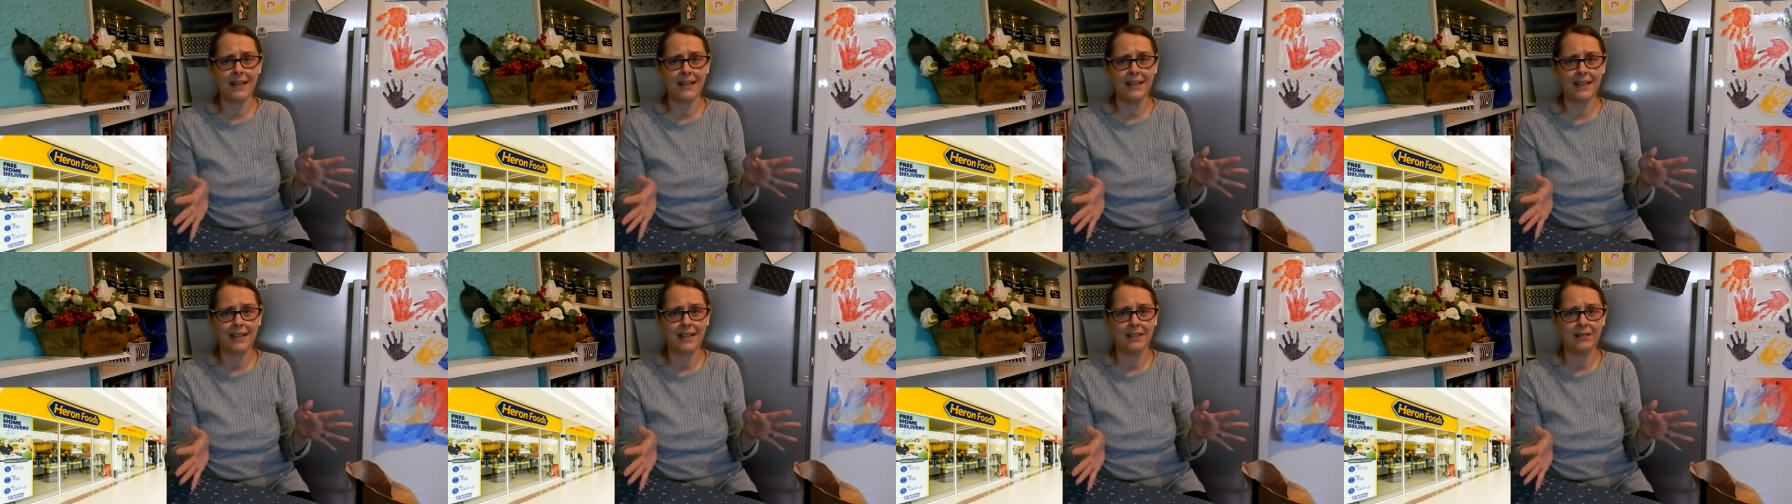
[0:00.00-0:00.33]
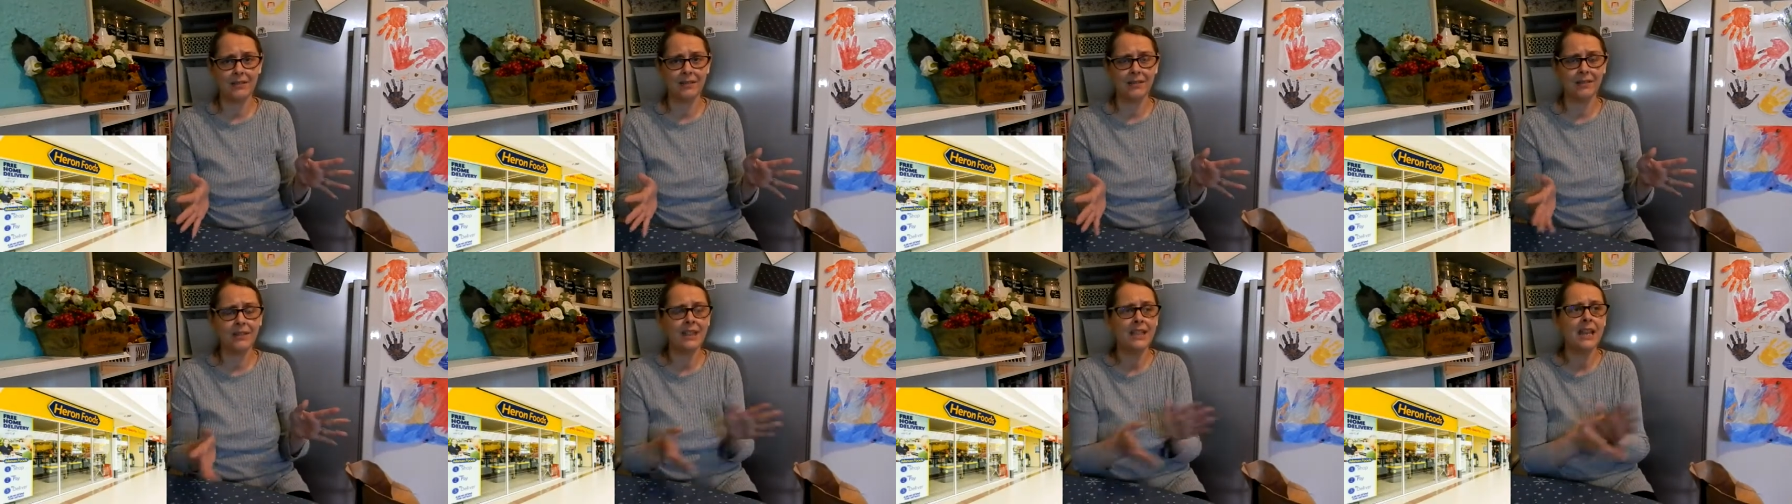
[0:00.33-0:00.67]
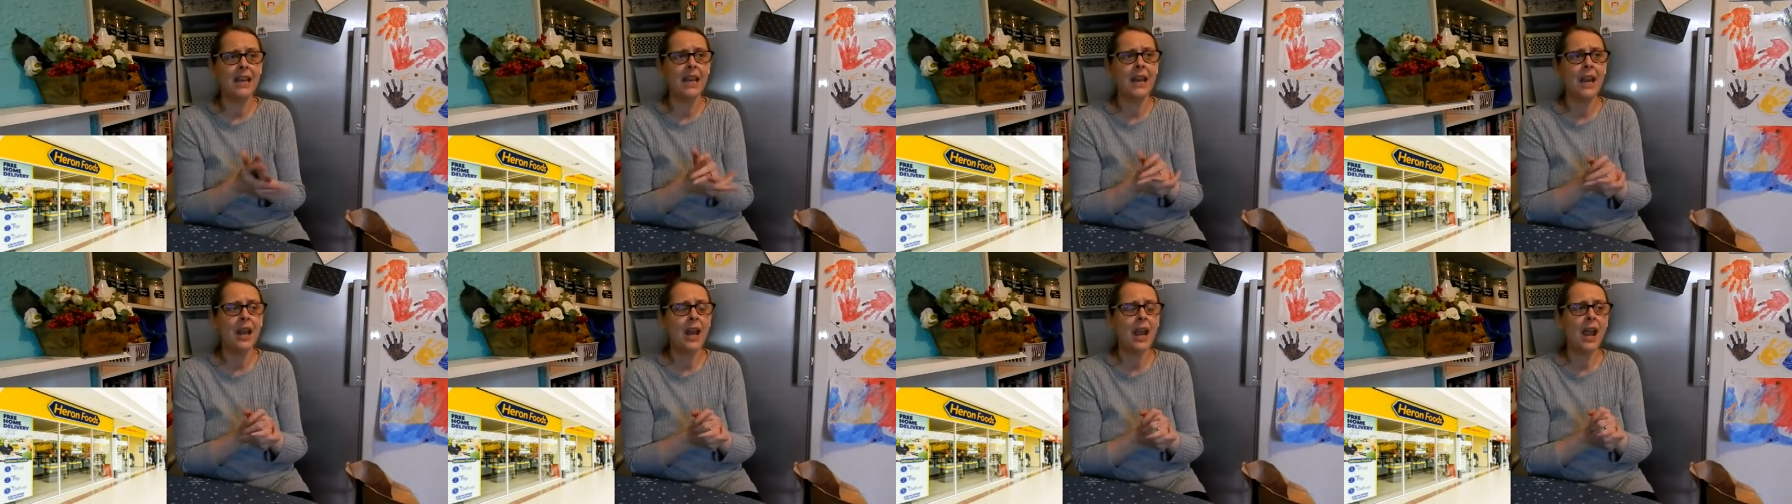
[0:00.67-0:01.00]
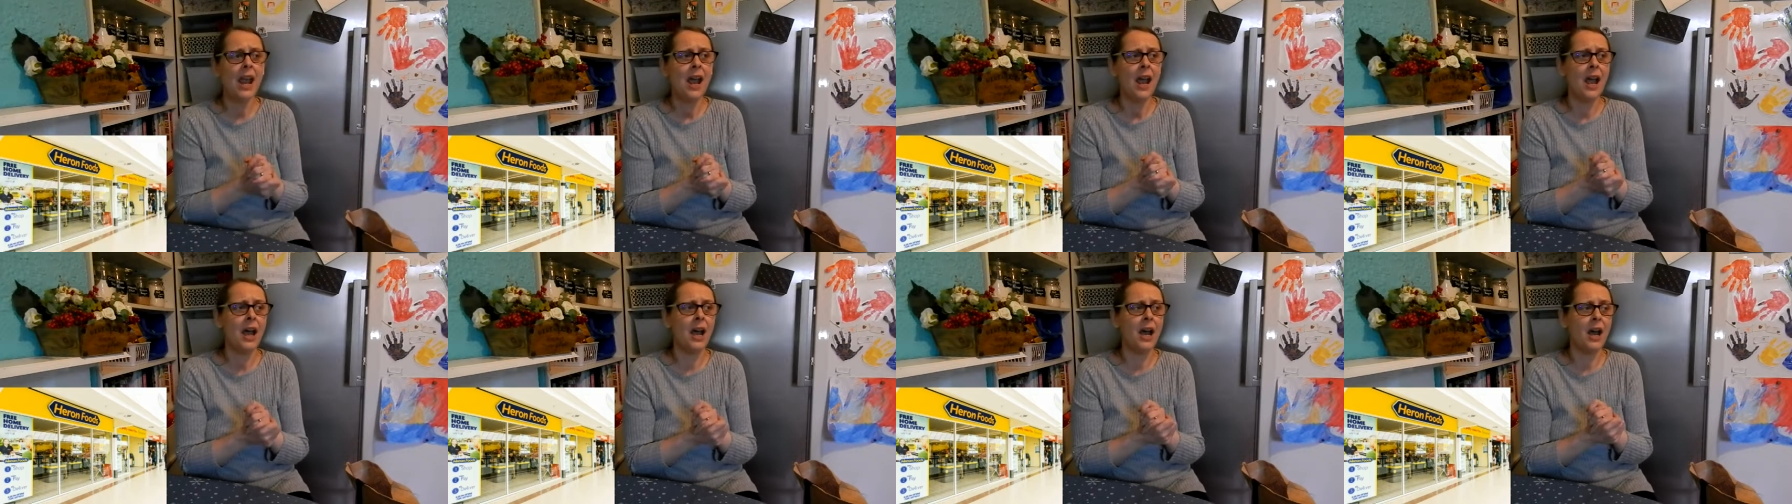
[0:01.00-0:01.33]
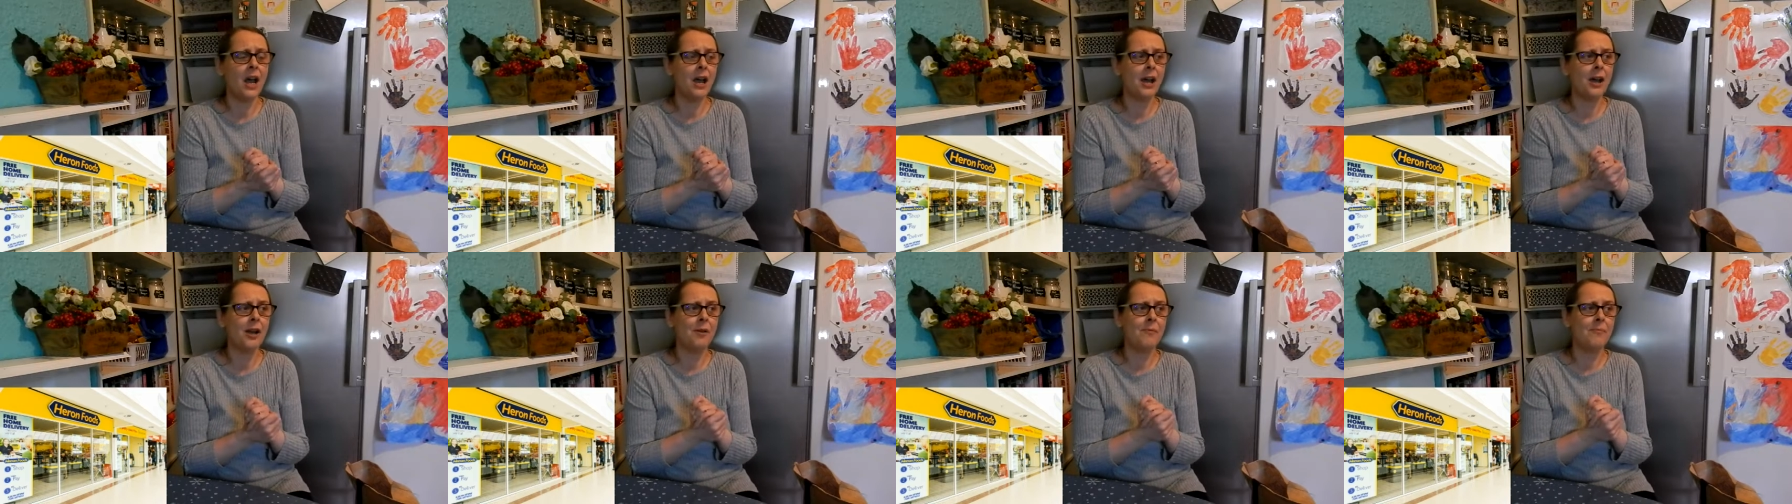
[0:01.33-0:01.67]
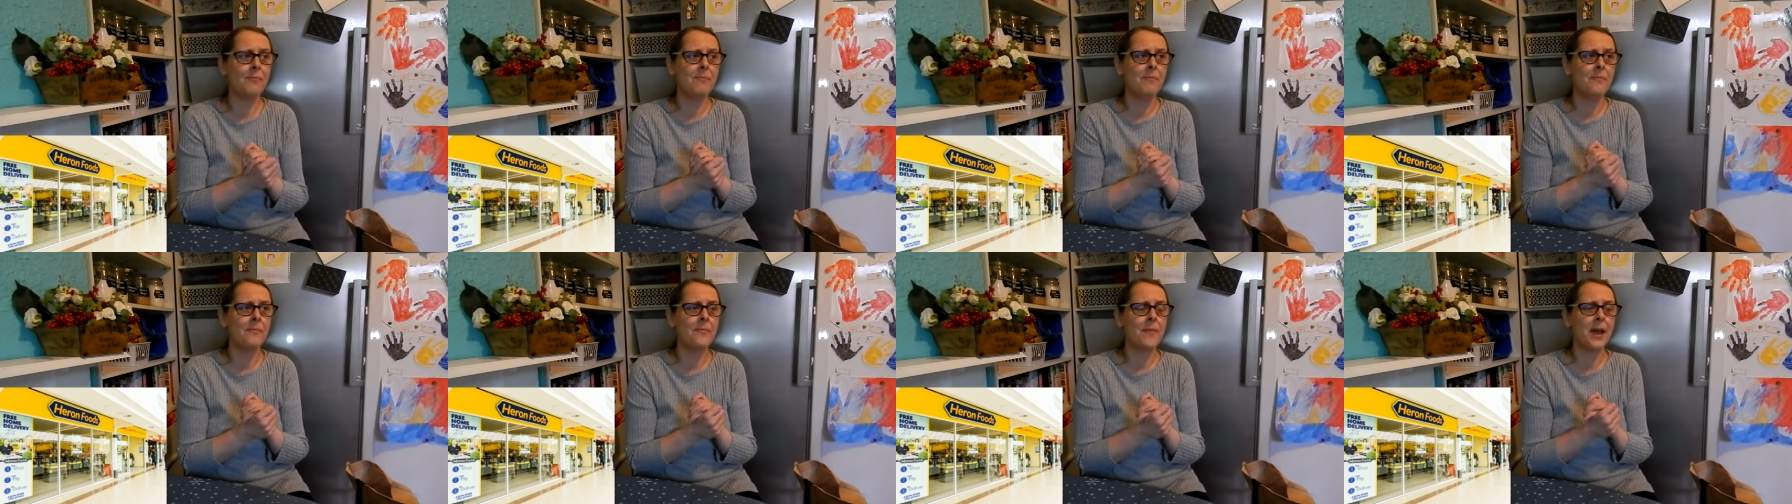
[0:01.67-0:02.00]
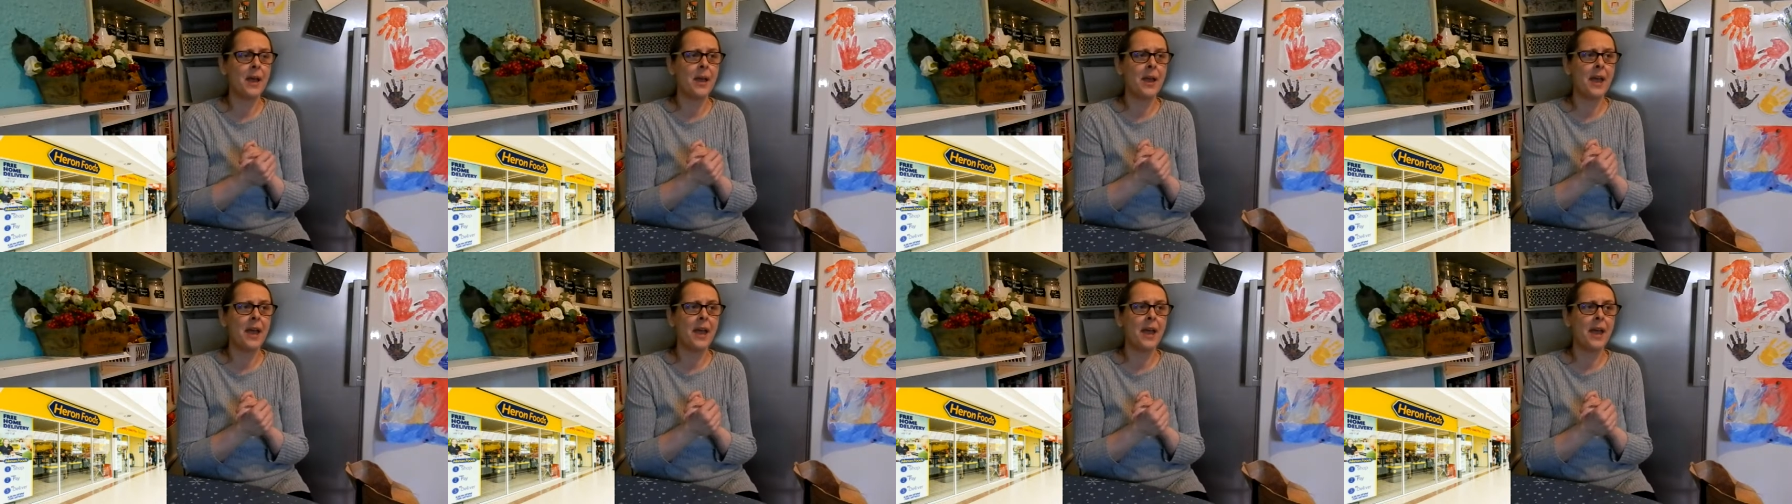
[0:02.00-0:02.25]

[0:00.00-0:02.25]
deals. Um,